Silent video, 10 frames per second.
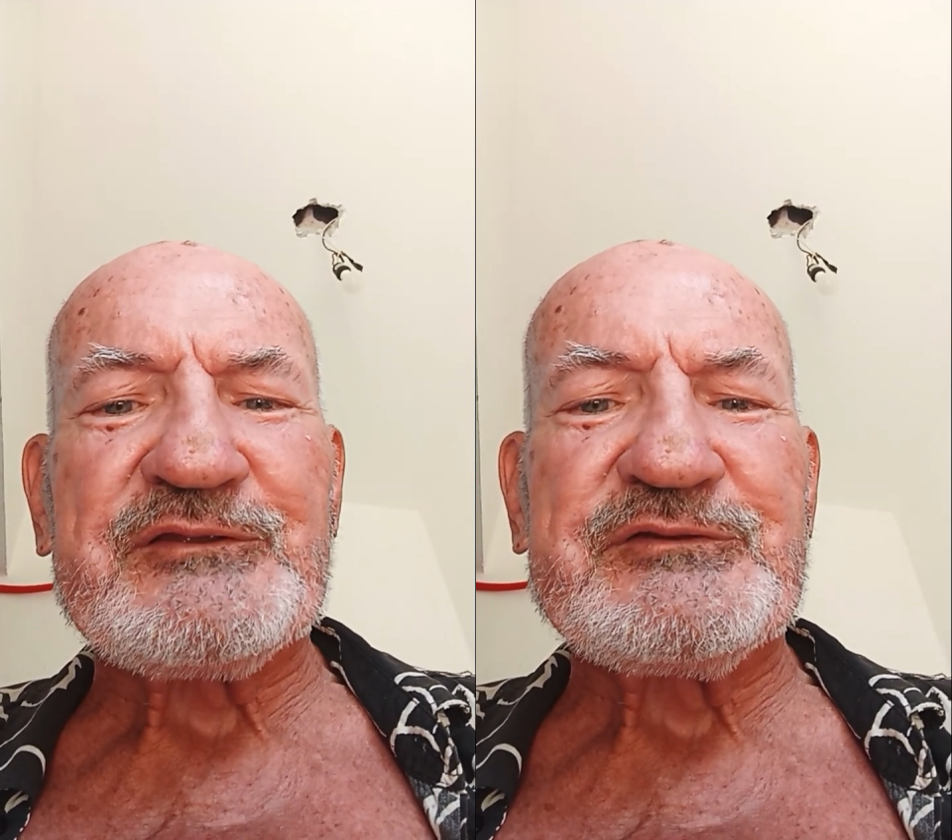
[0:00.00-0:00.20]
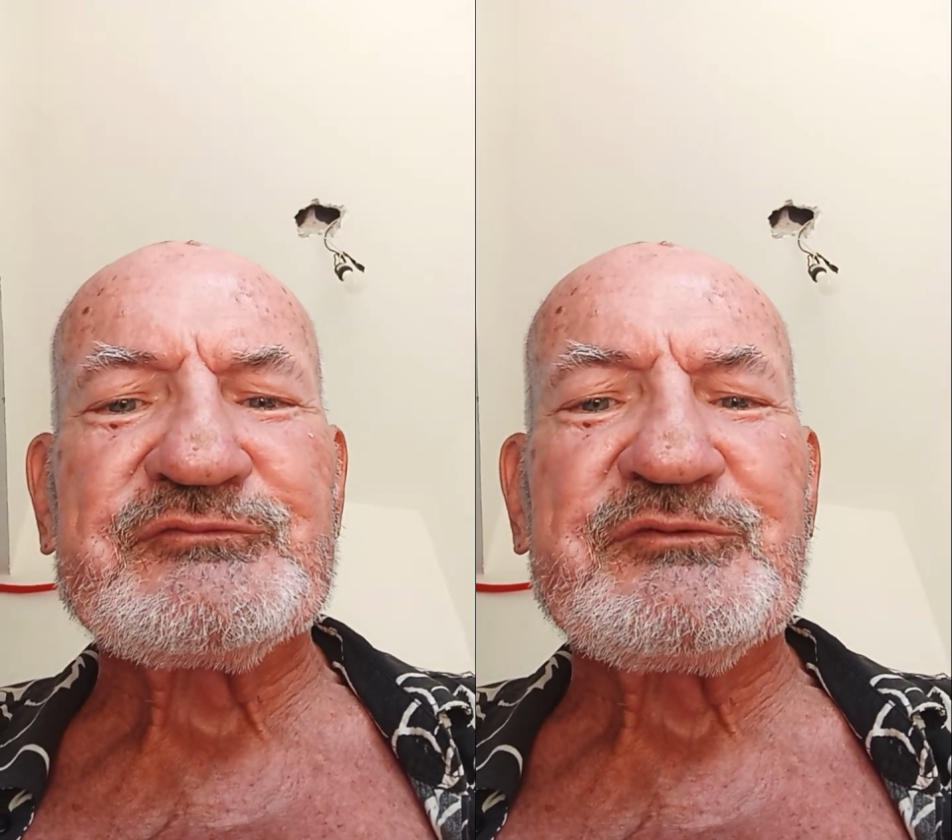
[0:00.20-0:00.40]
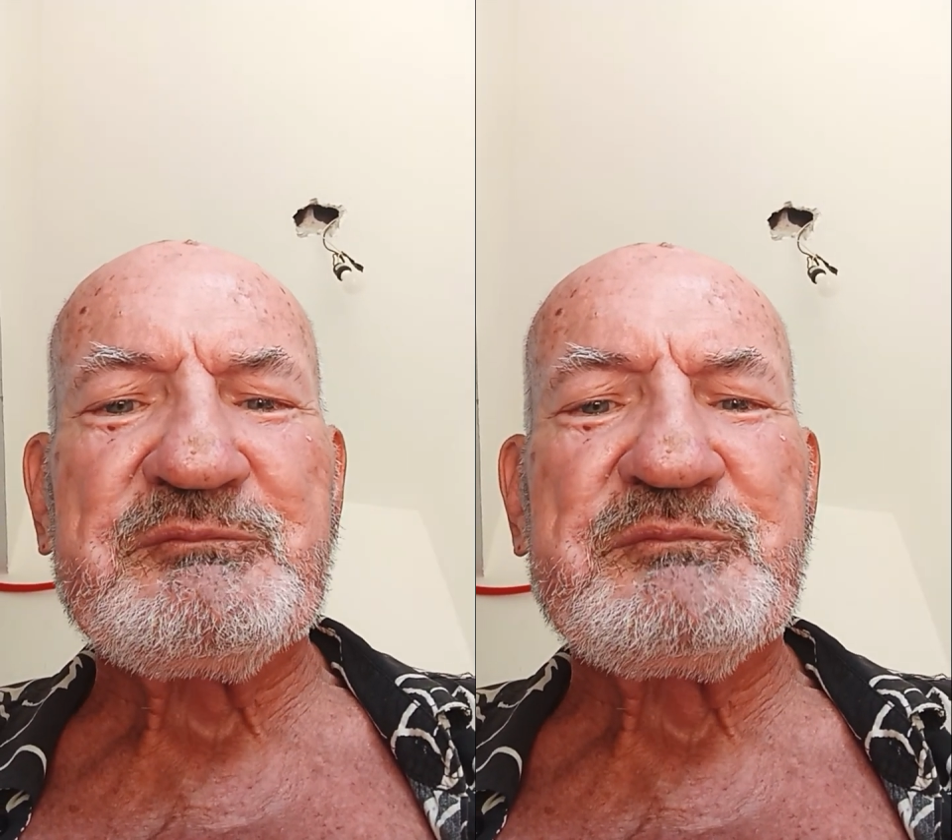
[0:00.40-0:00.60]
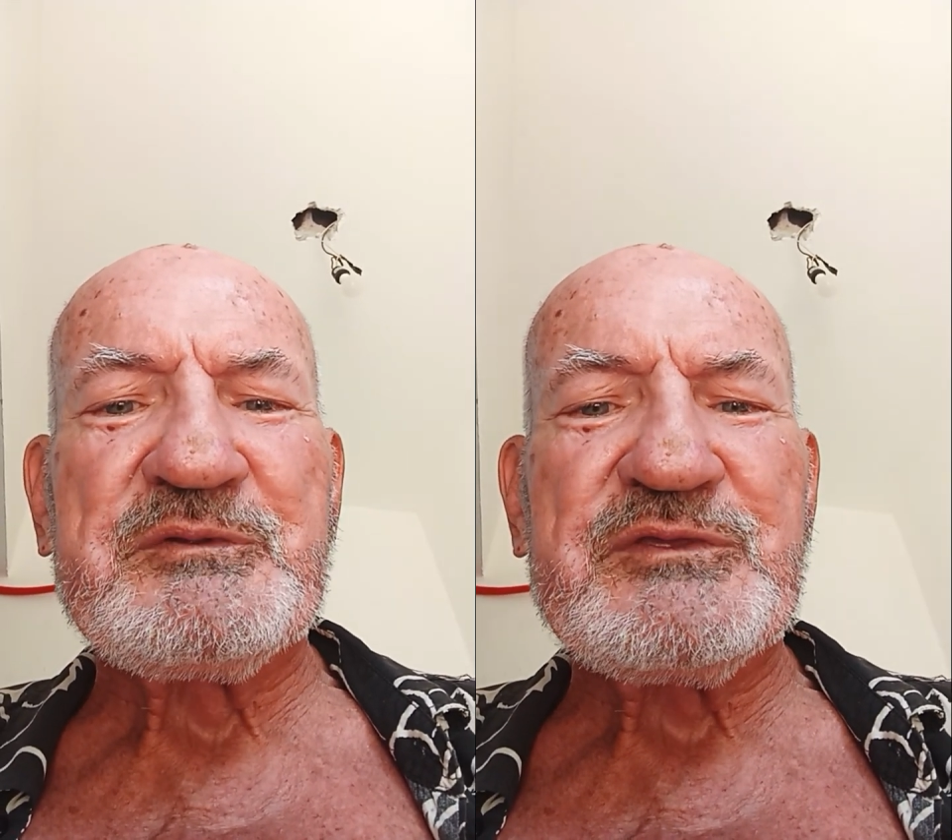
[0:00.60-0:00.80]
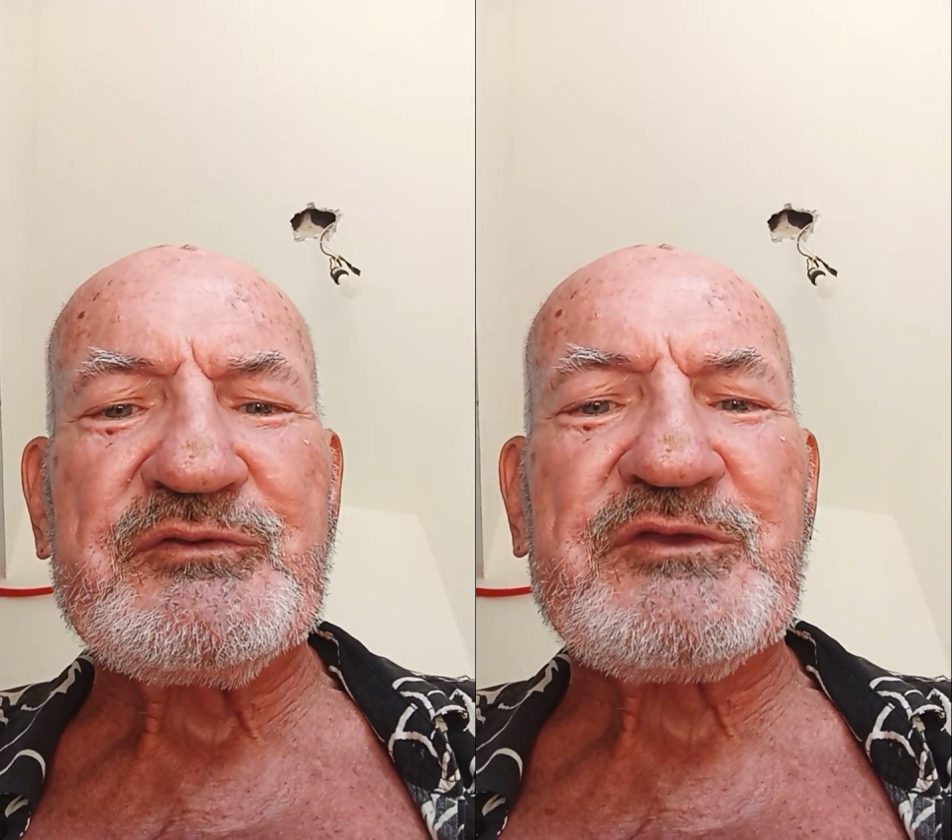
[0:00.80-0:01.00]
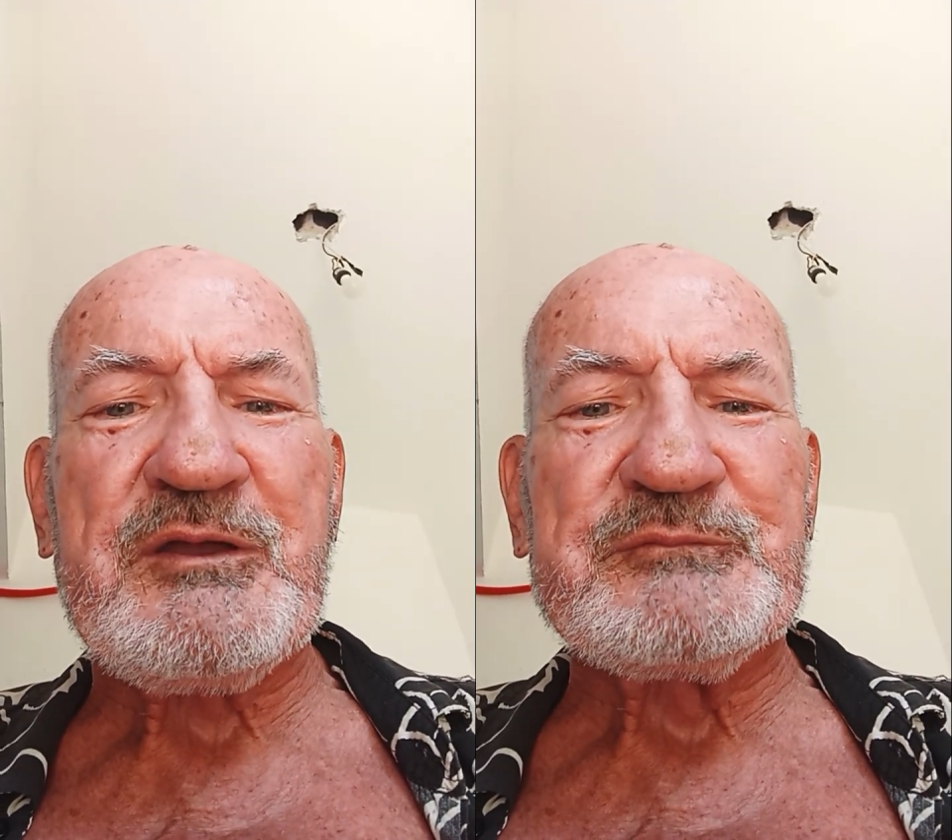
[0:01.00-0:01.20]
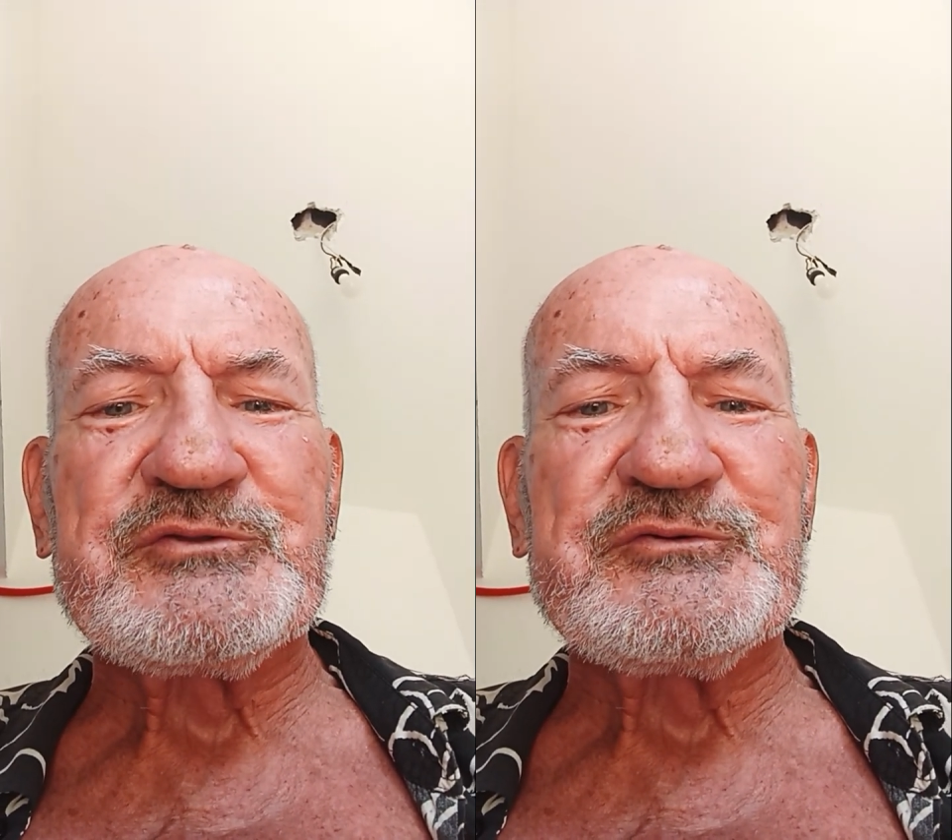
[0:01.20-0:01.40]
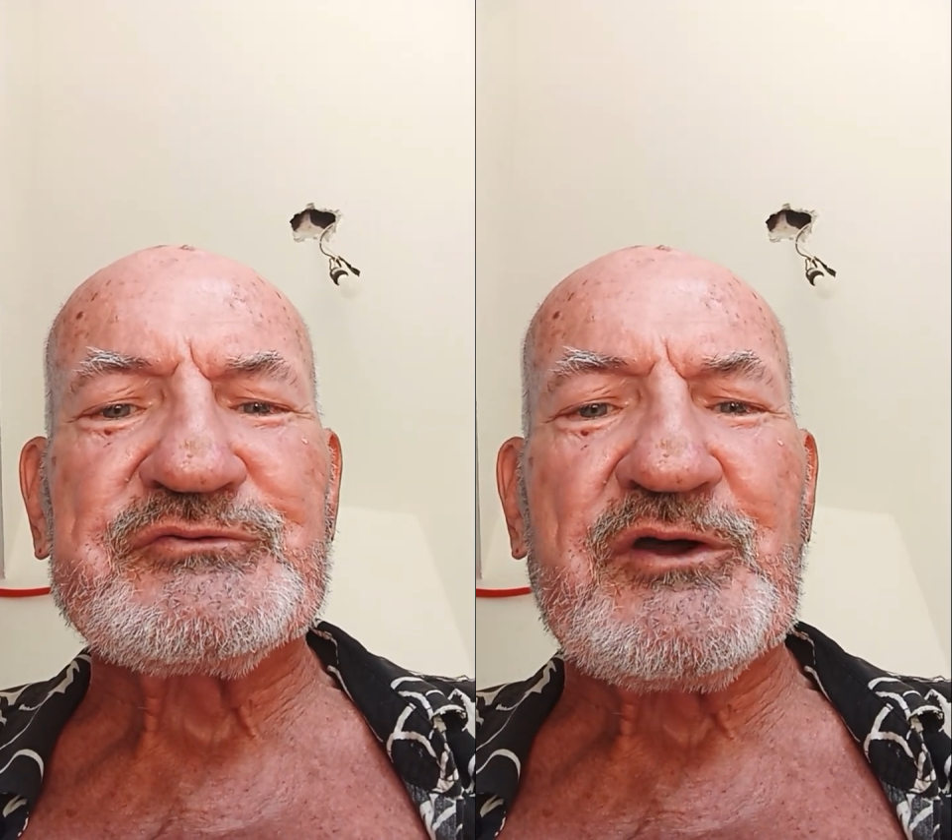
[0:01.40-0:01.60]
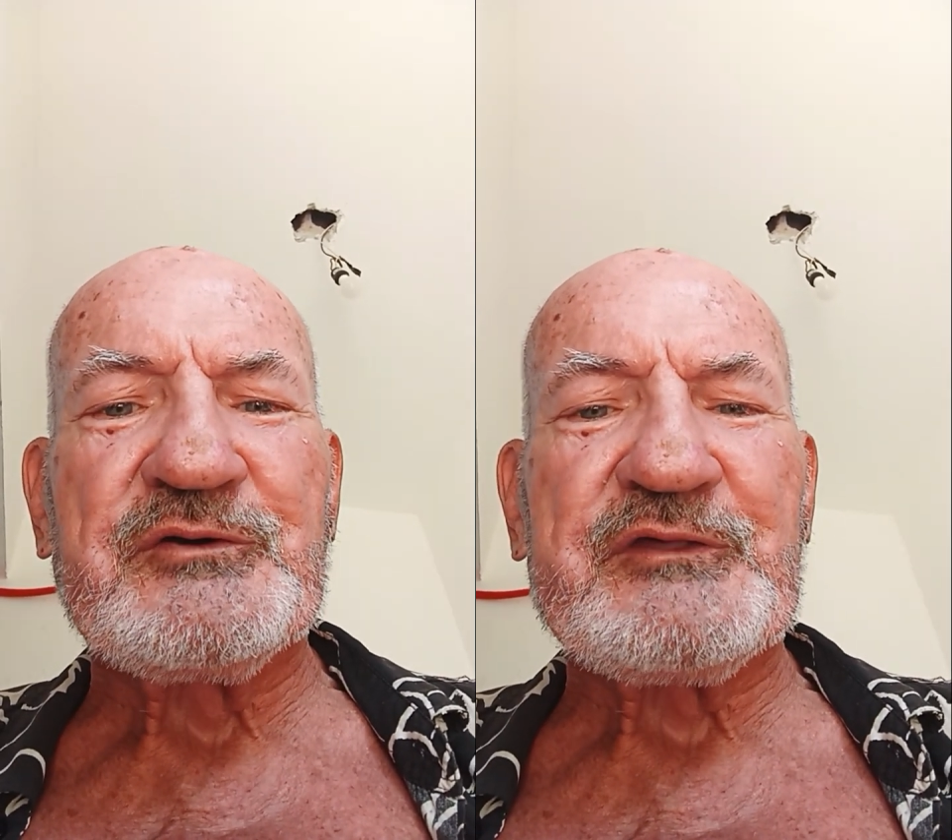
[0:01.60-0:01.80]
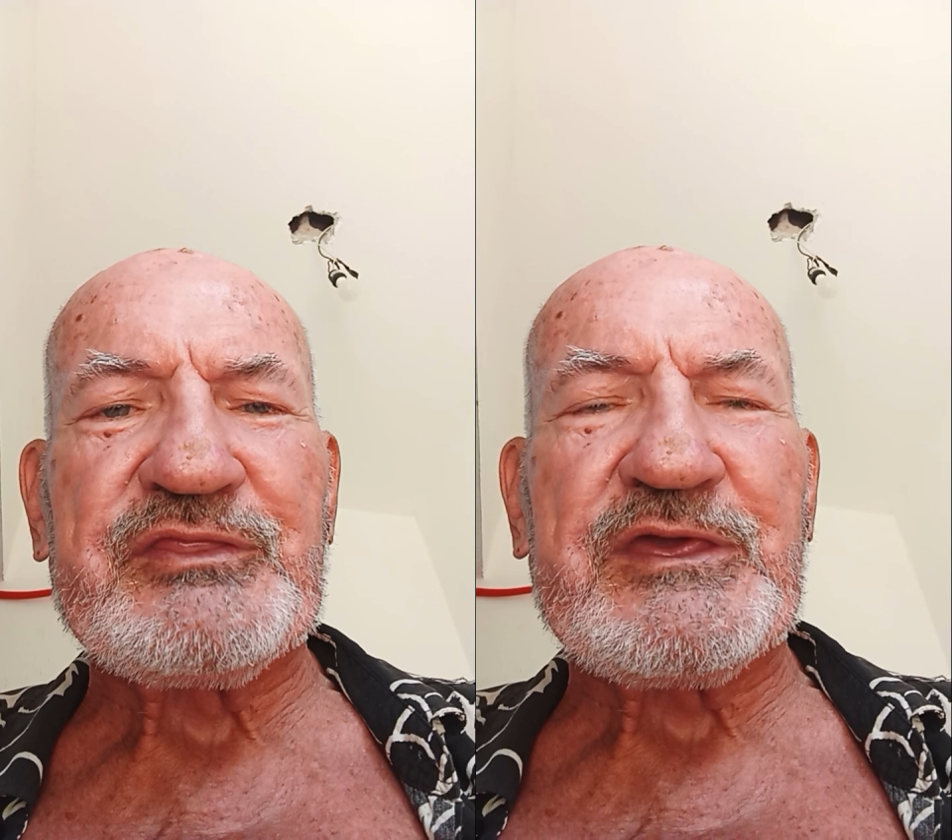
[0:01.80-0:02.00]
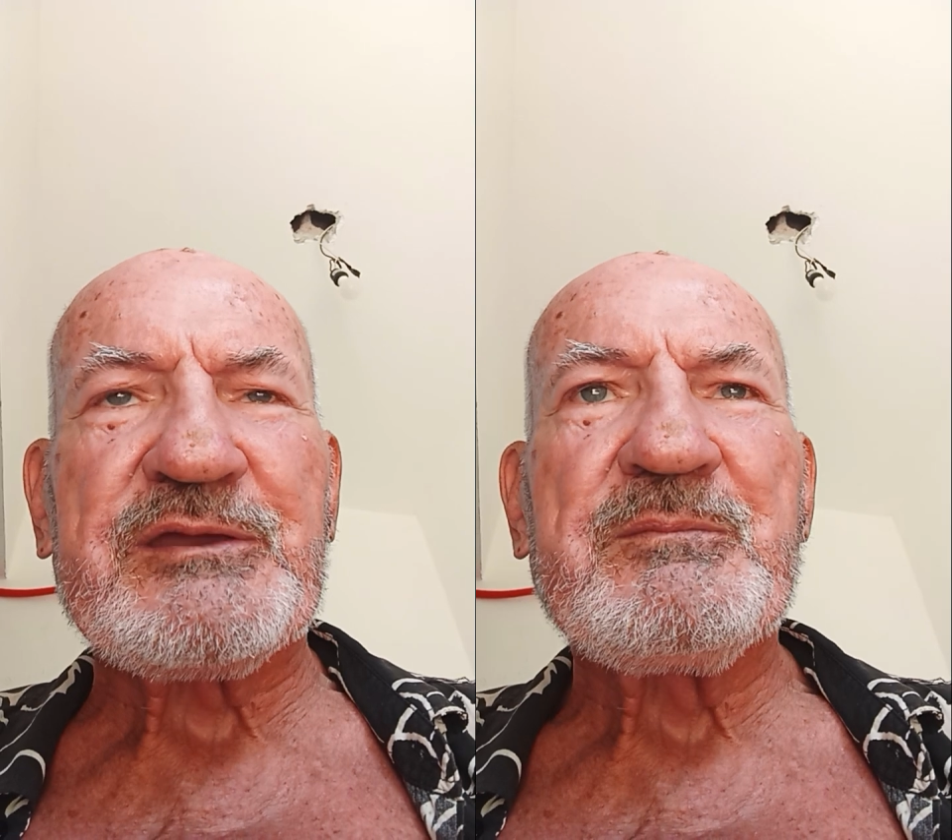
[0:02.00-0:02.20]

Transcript: He's come into his own, I think.